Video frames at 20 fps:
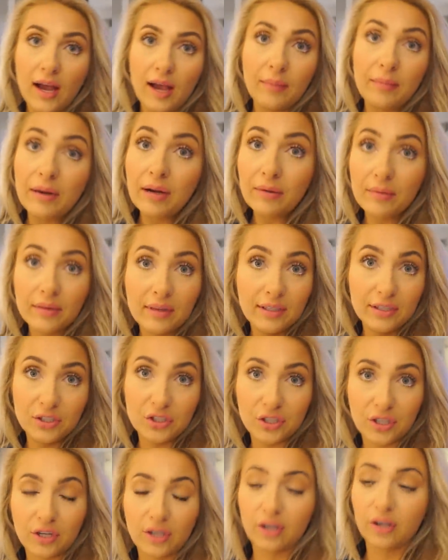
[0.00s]
I'm not really
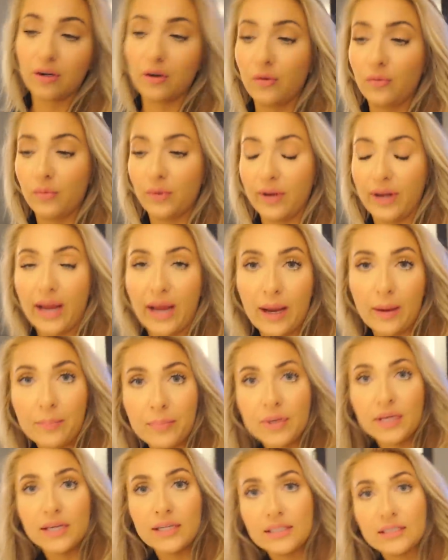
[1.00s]
sure what
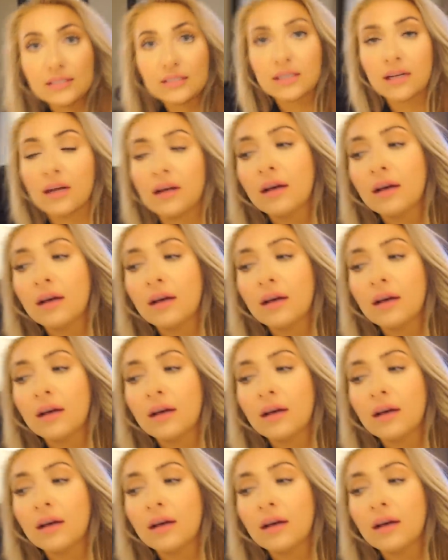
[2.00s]
happened.